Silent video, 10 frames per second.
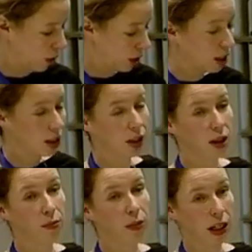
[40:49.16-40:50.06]
it
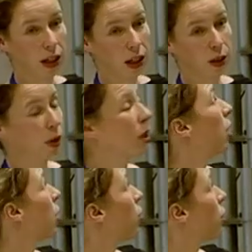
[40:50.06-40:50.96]
doesn't meet the
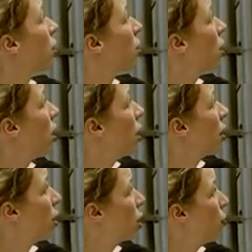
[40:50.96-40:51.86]
expectations,
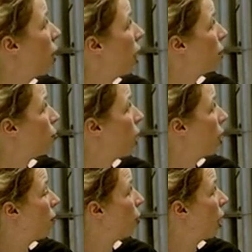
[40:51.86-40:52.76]
does the
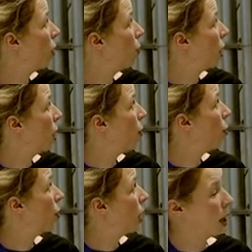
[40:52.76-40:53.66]
brain pick up
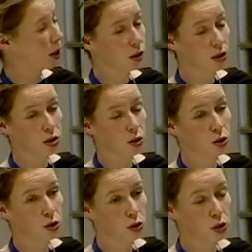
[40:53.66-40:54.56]
on that? So
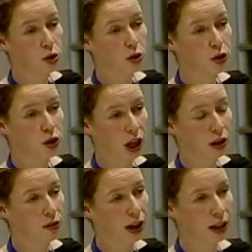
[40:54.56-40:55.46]
do you
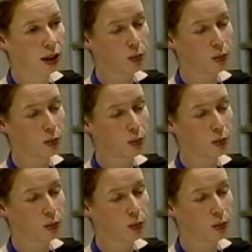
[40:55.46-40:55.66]
generate this